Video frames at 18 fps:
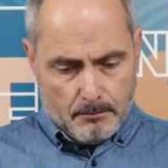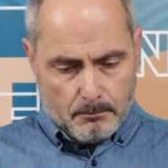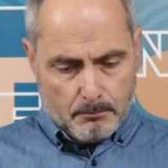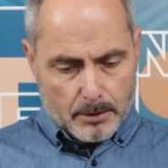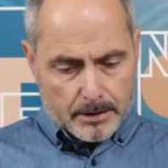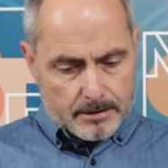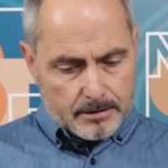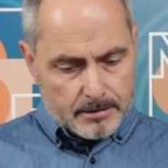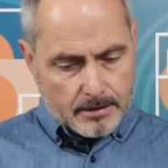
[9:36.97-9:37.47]

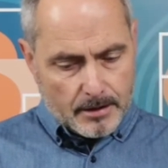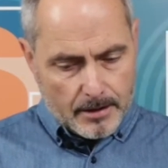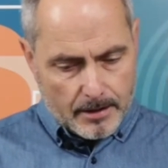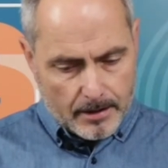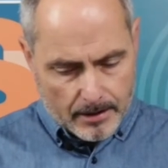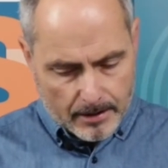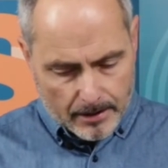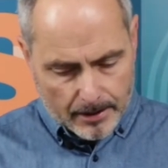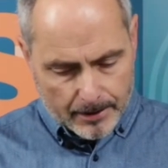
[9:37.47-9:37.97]
But
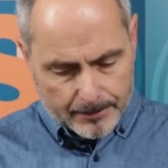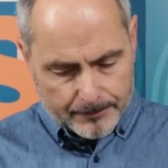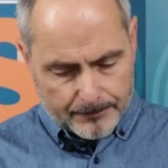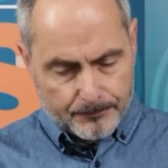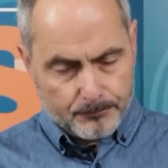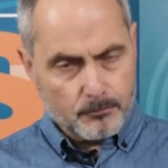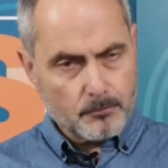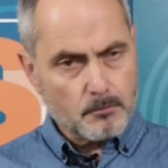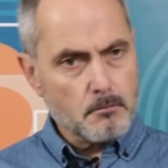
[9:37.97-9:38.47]

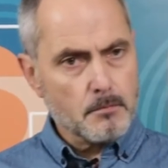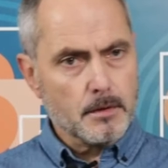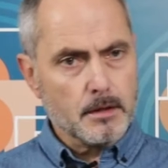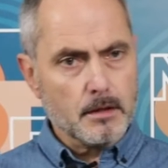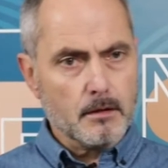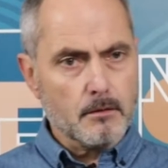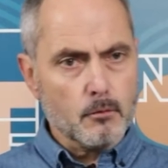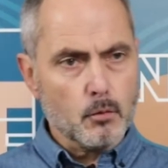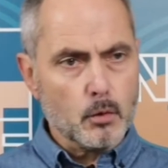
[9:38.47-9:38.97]

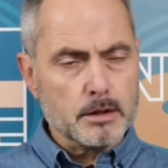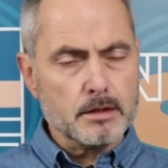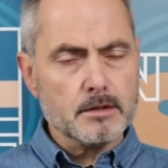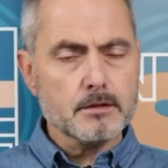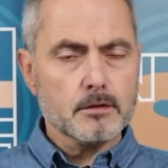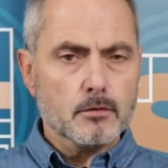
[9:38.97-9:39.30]
what is